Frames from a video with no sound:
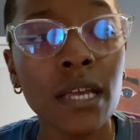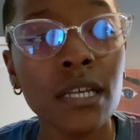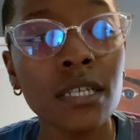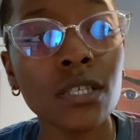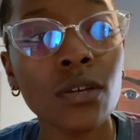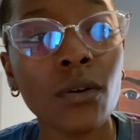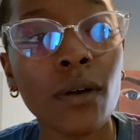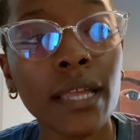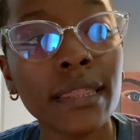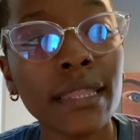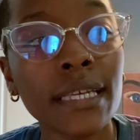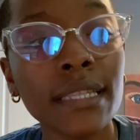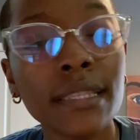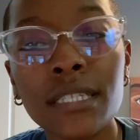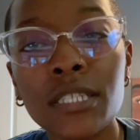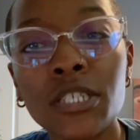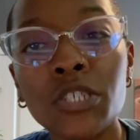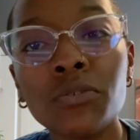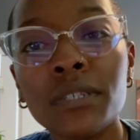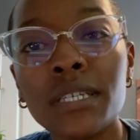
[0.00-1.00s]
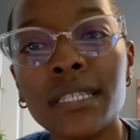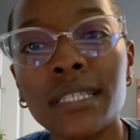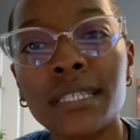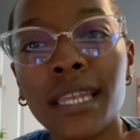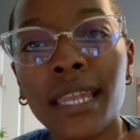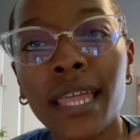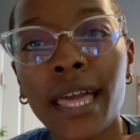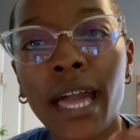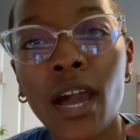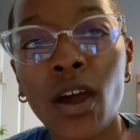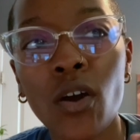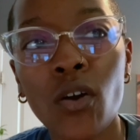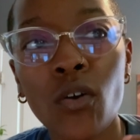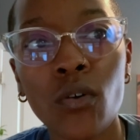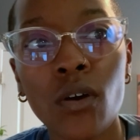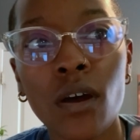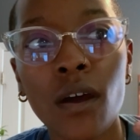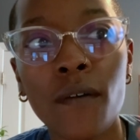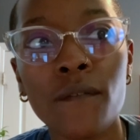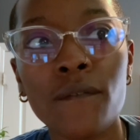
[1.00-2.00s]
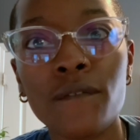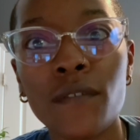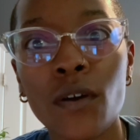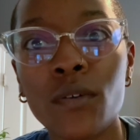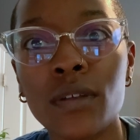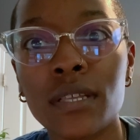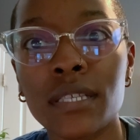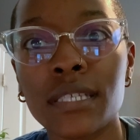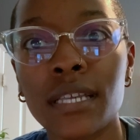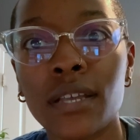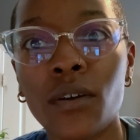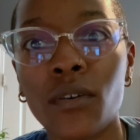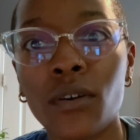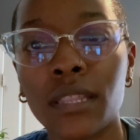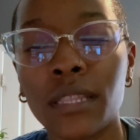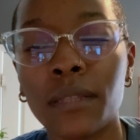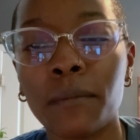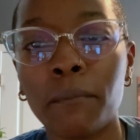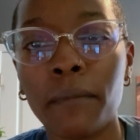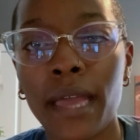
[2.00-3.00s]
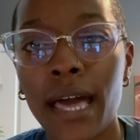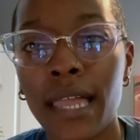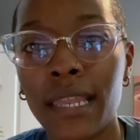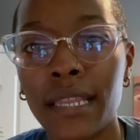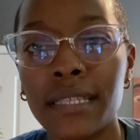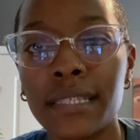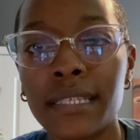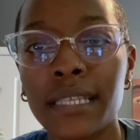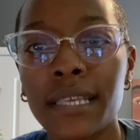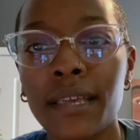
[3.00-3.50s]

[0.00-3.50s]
So I think that you need to let go of focusing on the balance,